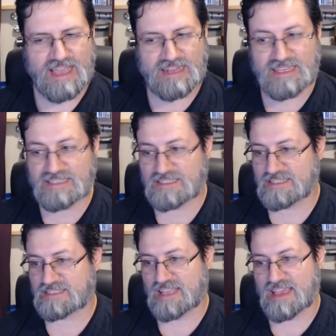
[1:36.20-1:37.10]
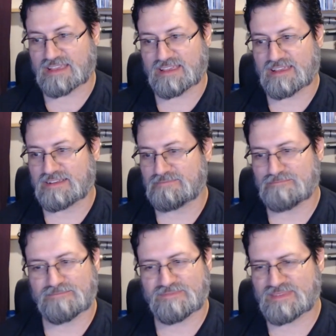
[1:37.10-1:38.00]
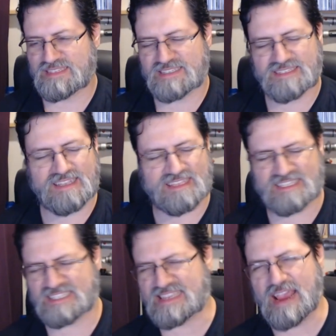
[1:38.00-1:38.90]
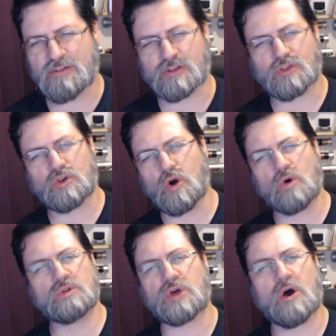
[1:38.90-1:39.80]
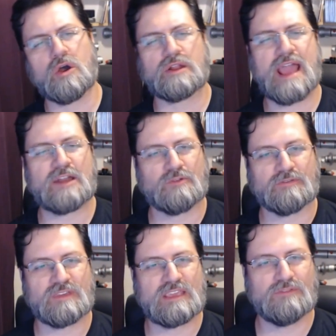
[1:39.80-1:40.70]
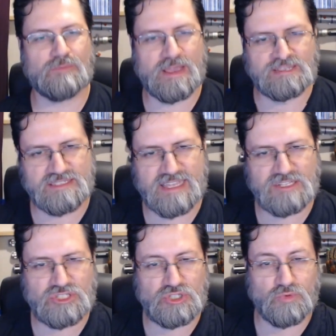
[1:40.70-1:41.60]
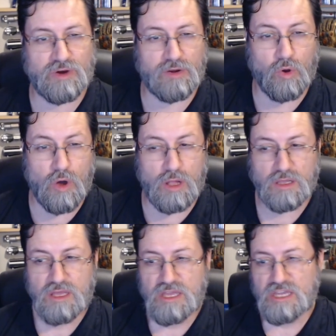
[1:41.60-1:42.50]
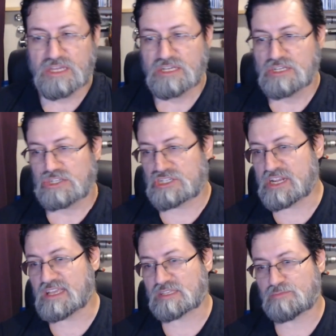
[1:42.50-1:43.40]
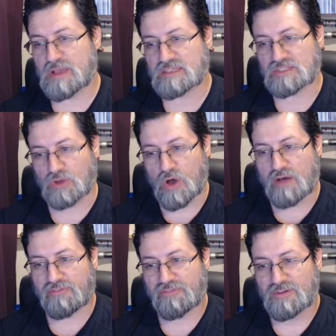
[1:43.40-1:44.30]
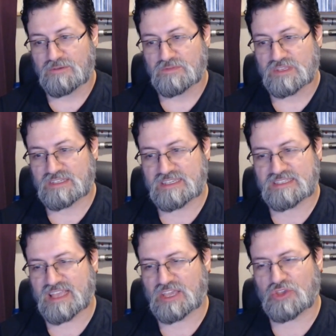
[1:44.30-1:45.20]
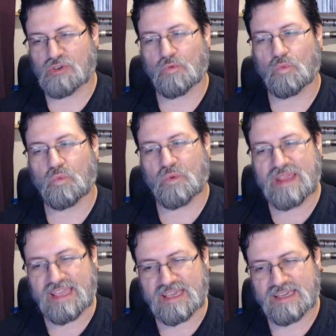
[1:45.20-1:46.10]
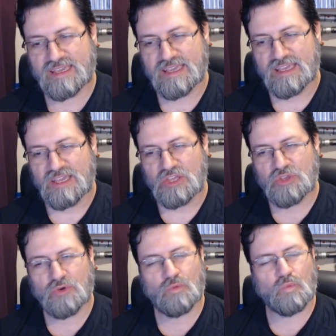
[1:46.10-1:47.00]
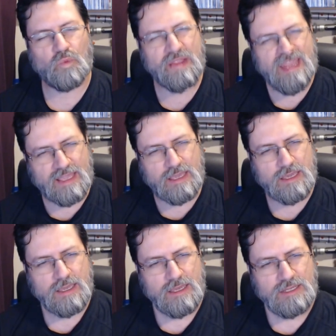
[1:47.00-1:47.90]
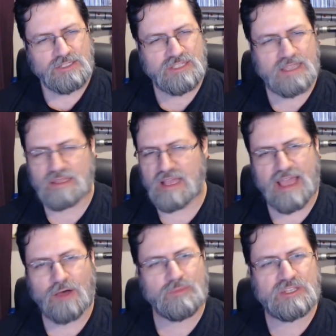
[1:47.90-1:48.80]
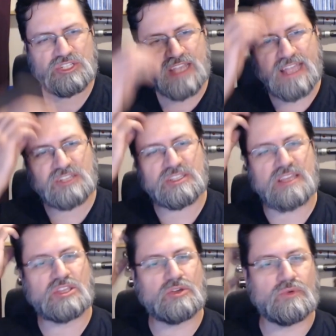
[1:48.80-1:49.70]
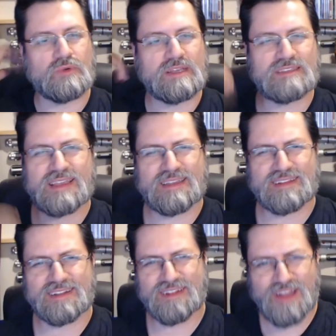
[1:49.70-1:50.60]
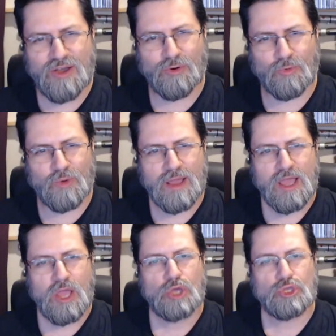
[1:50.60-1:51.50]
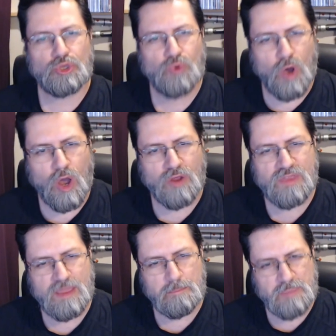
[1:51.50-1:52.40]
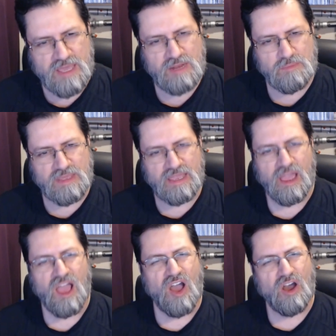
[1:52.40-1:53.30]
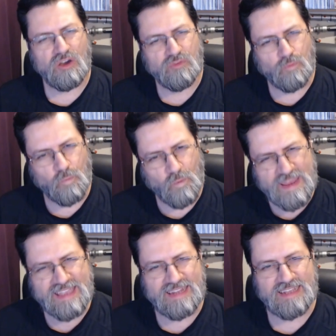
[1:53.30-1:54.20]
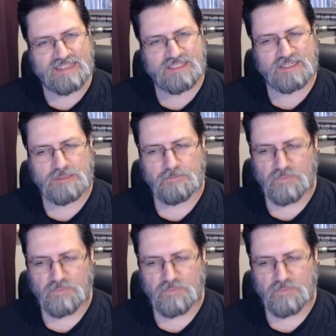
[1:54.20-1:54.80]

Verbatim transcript: And he's just like staring cold hard at her if he even pays attention to her at all. She gets pissed off because he's like, "You're weak. You're weak." She's like, "Help me change like you." He's like, "No, you are the epitome of weakness.